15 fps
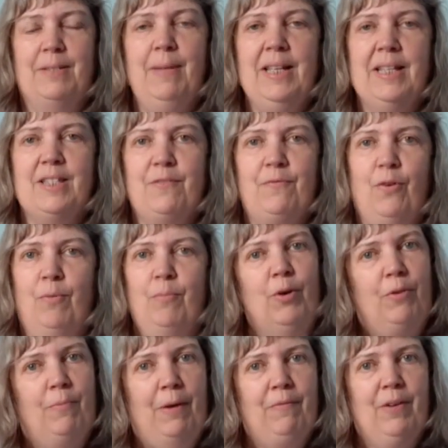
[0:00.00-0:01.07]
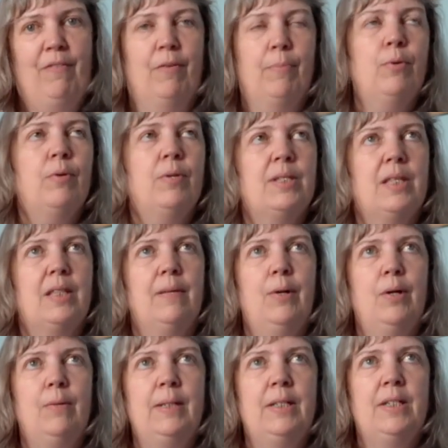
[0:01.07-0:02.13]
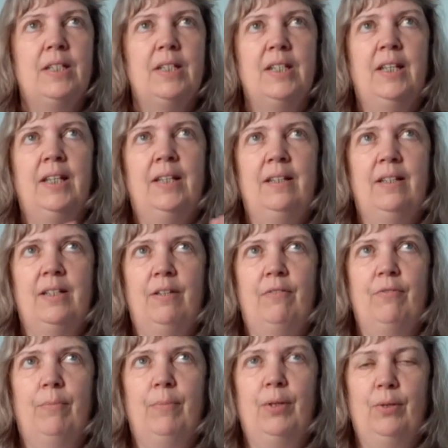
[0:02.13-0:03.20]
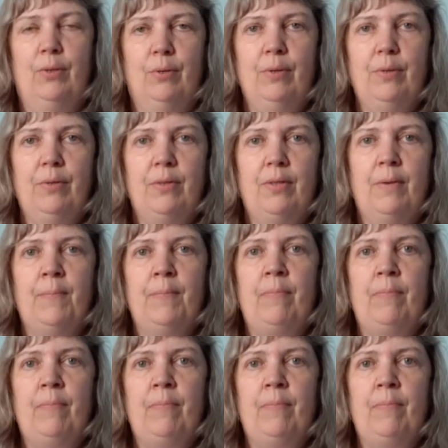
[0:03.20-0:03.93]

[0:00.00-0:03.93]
mitts from one of my favourite books at the moment, Knitting from the North.